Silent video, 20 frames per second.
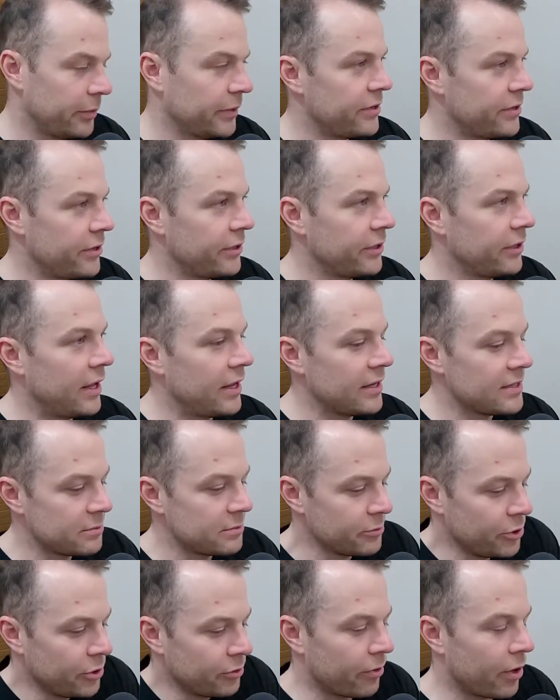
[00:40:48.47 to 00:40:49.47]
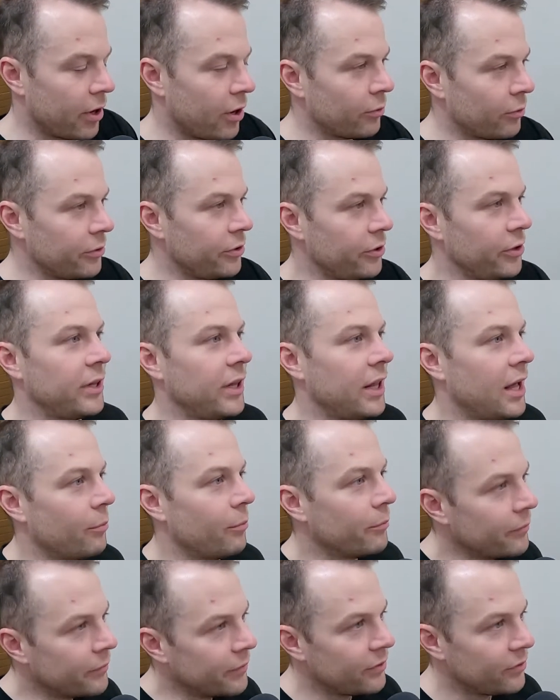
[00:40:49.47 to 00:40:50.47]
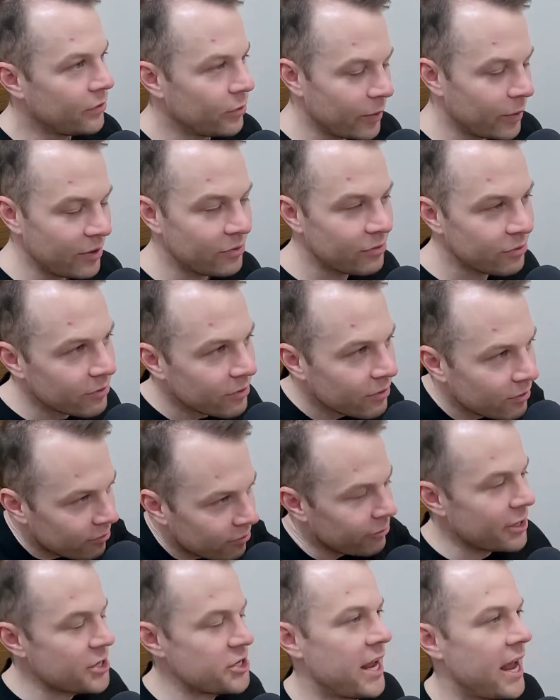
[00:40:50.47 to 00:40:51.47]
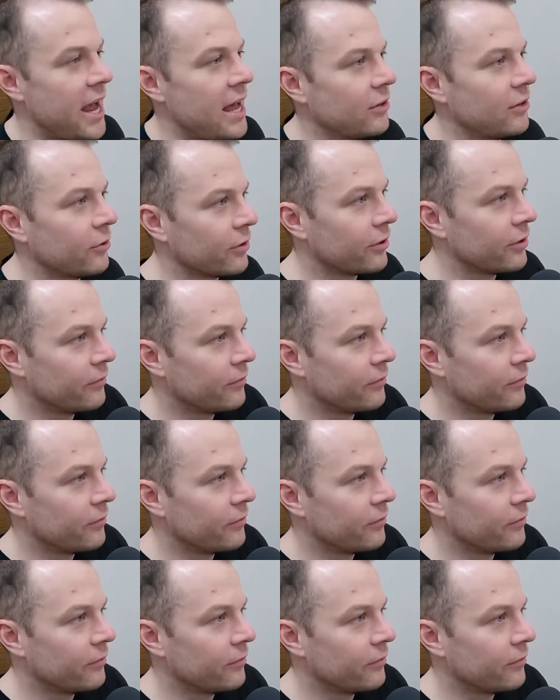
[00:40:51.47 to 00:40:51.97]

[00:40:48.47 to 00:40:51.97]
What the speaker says: but don't you like some new role, new club? It's always fresh outlook.